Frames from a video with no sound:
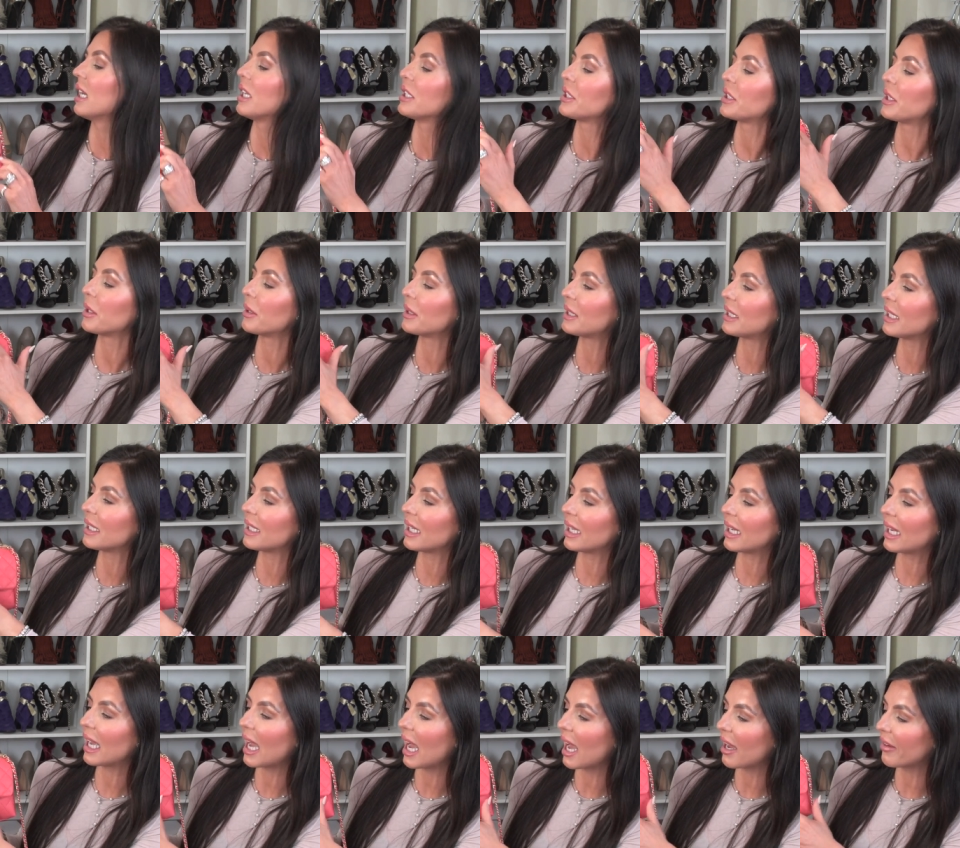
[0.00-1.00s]
So it's in the
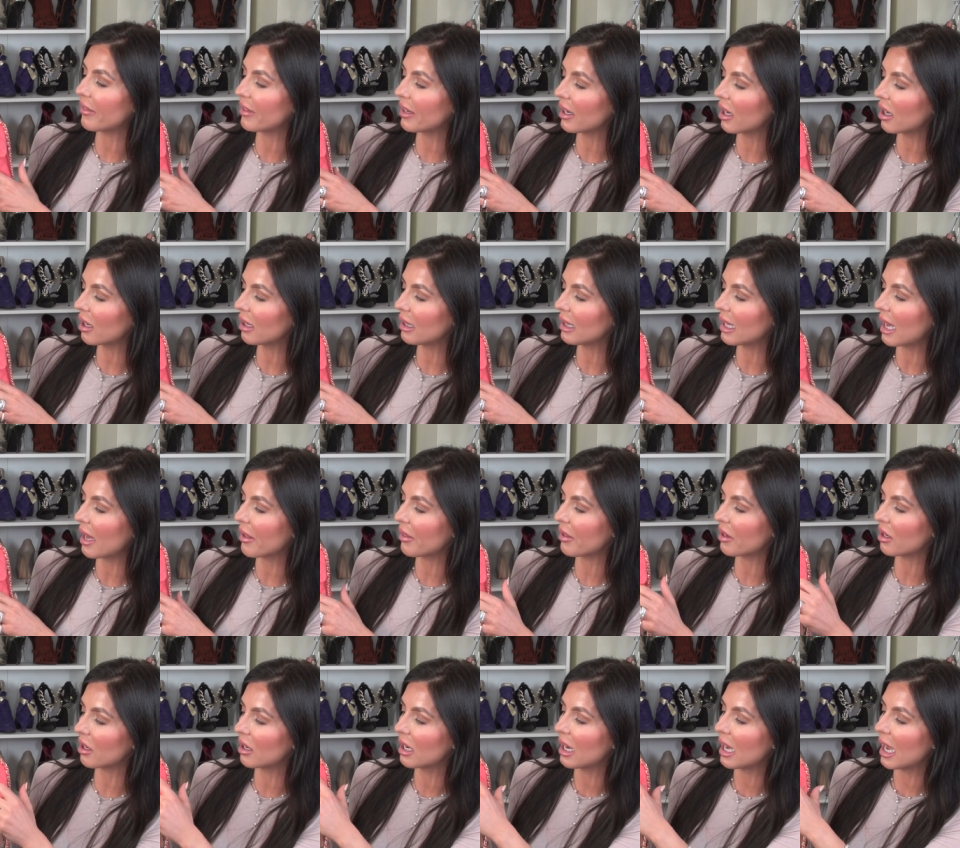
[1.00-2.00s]
caviar
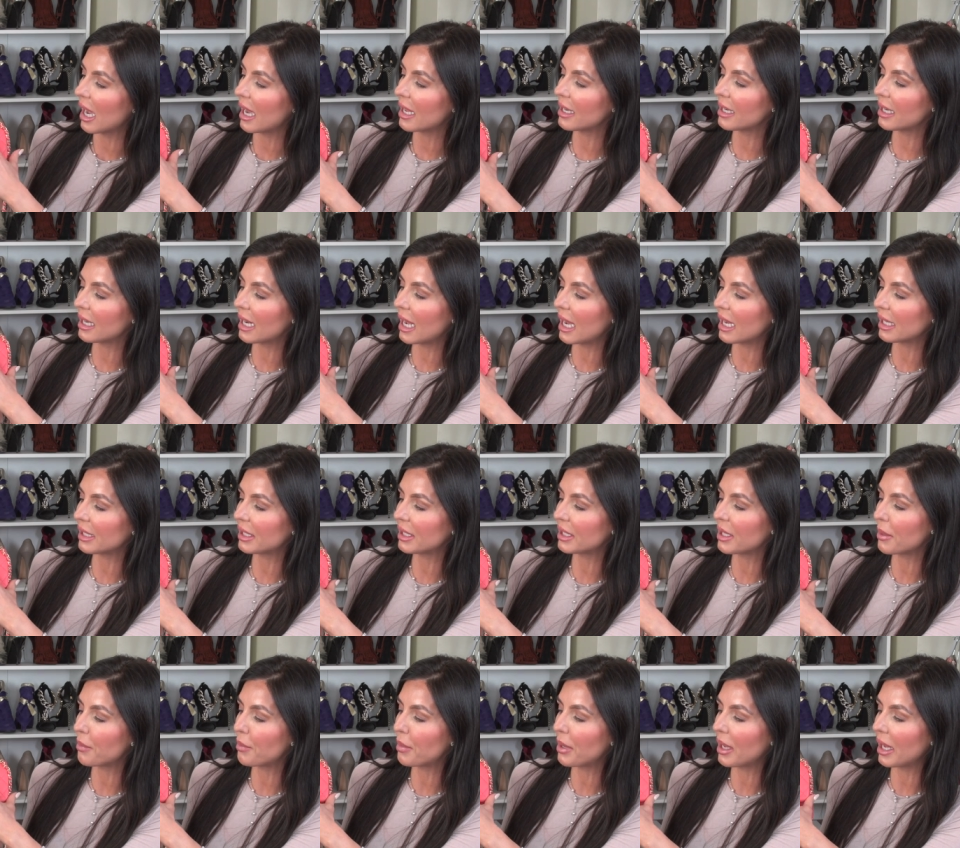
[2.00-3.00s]
leather and it has
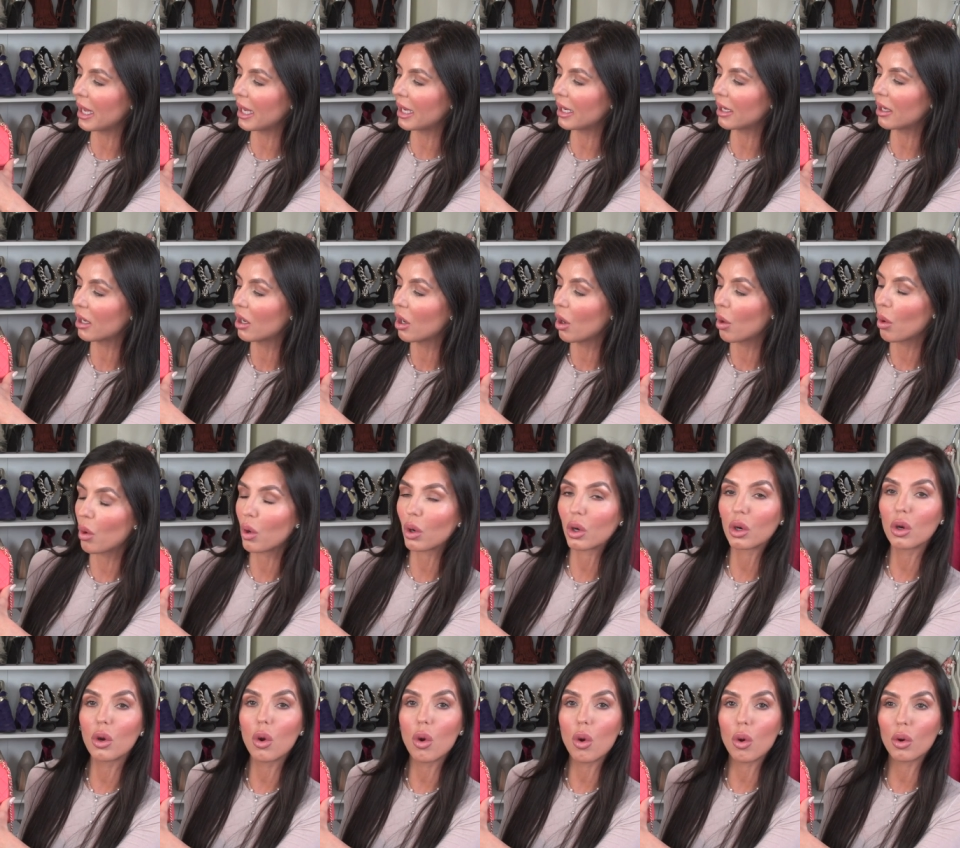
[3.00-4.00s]
the pink or
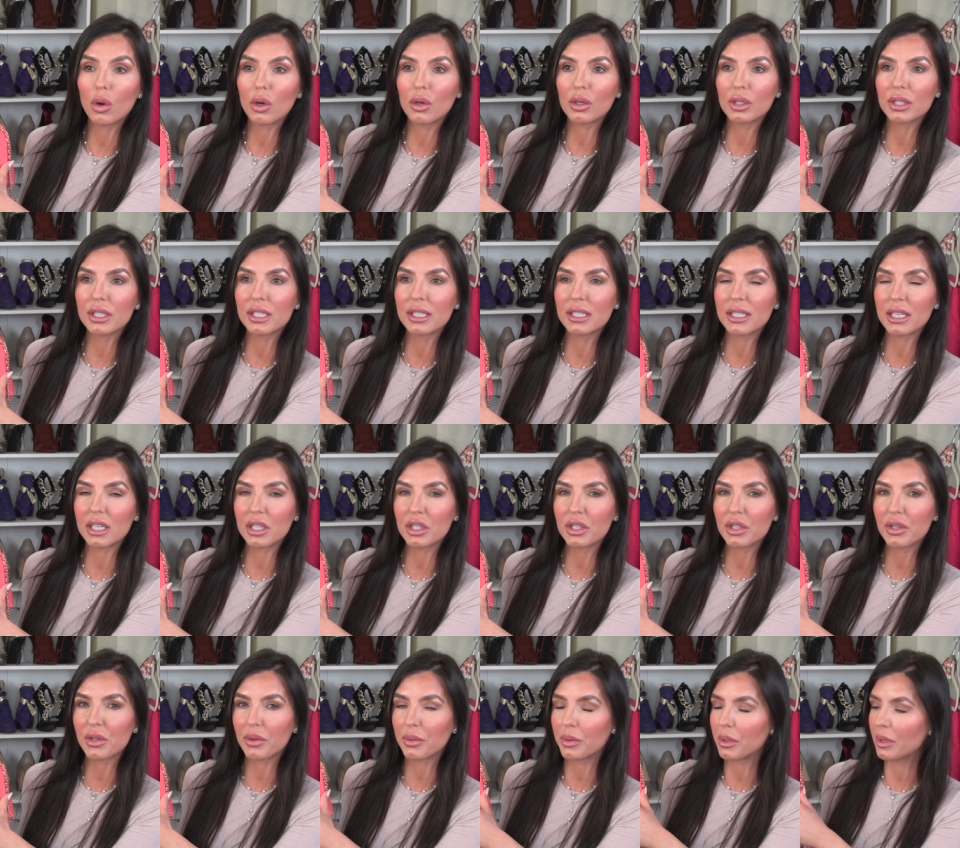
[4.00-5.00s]
coral
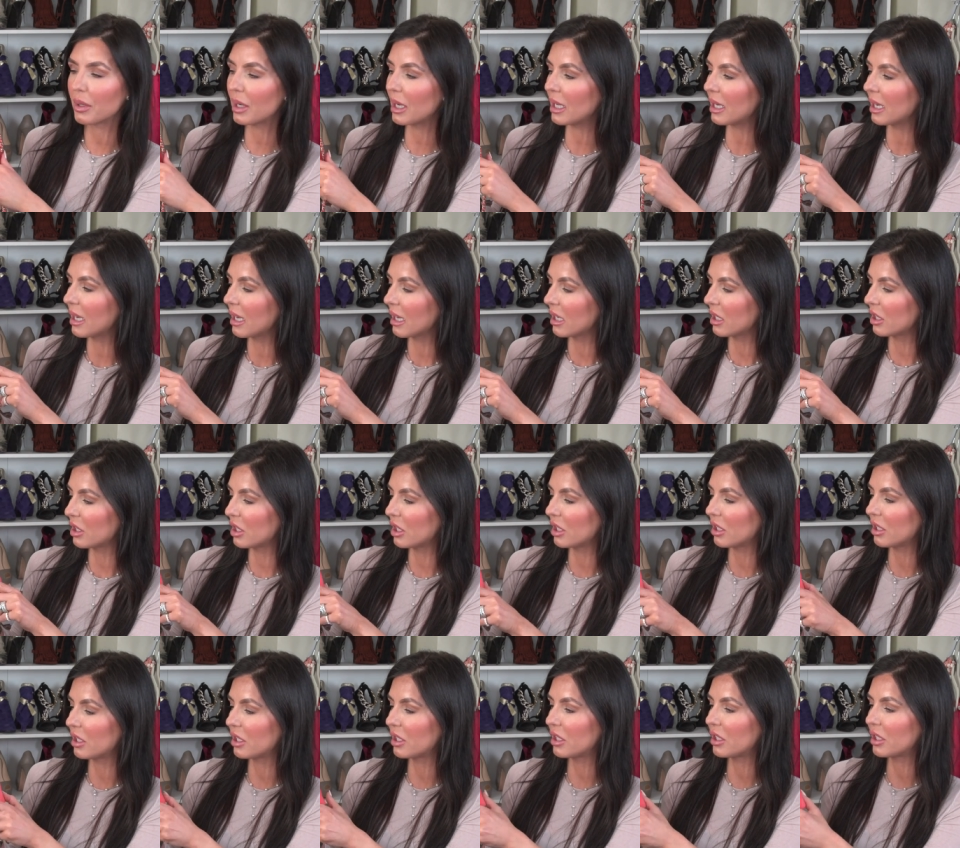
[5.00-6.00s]
stitch through it.
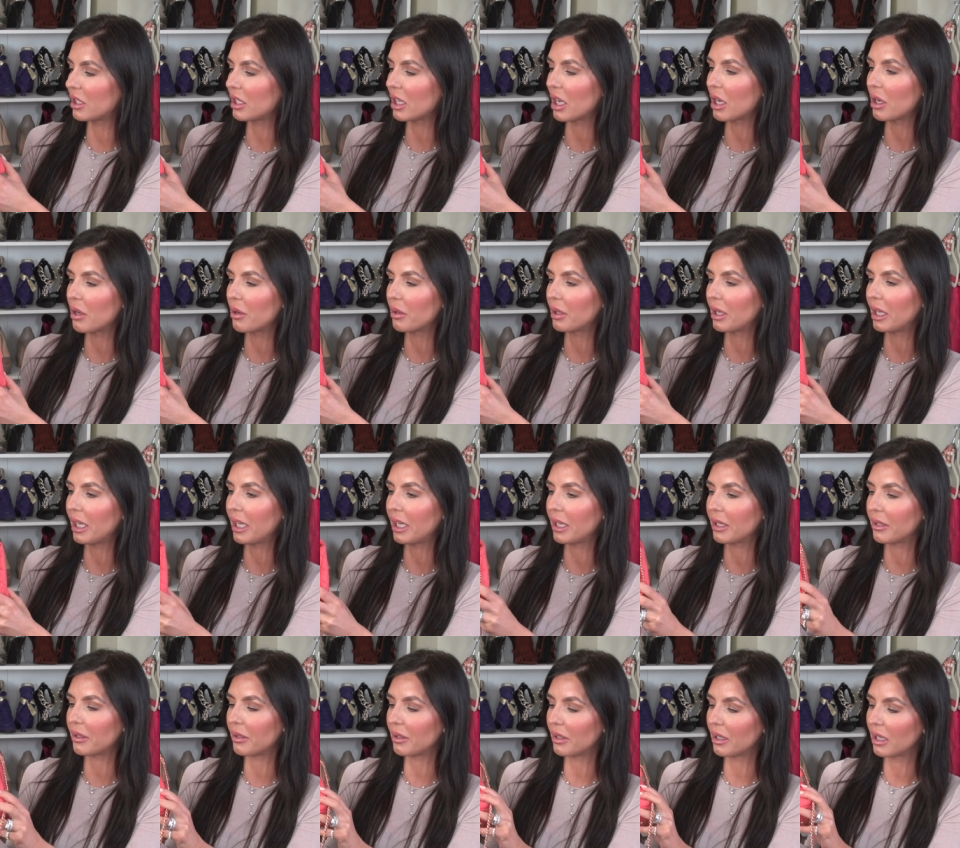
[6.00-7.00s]
She's so
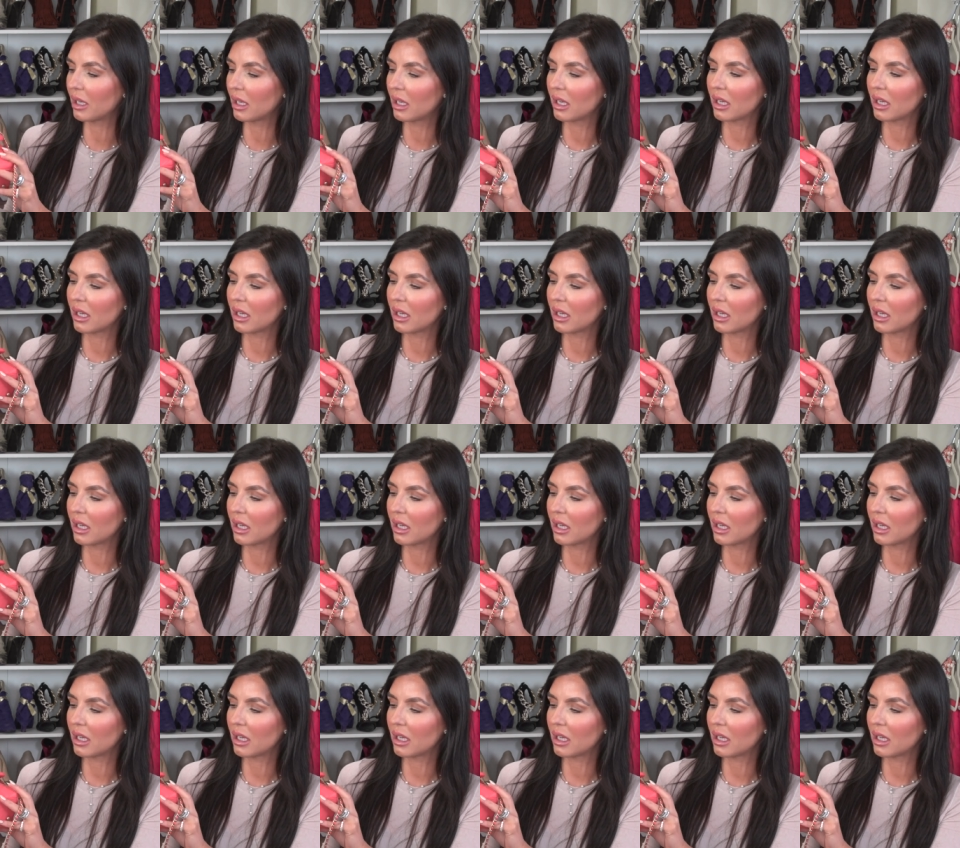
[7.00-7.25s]
cute.